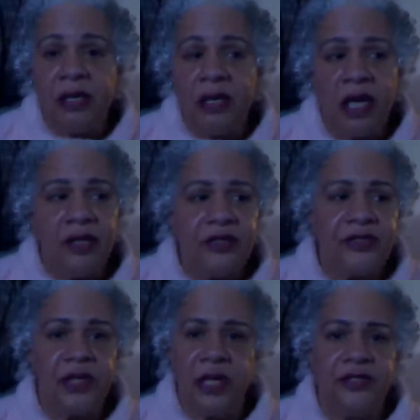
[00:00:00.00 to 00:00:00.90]

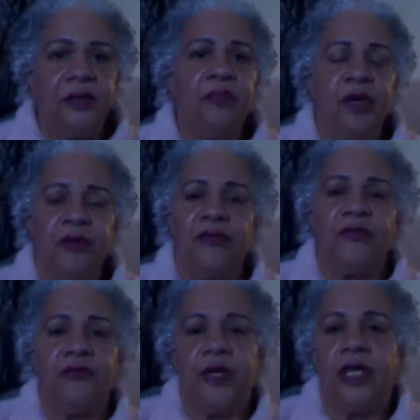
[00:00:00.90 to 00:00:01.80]
It's a beautiful
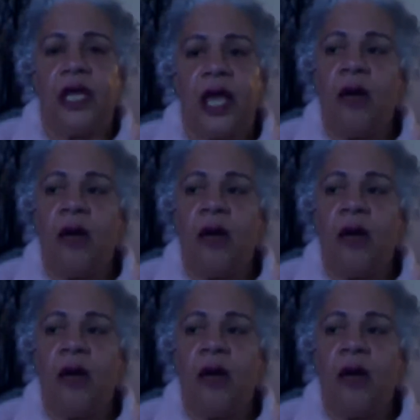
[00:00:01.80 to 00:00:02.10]
feeling.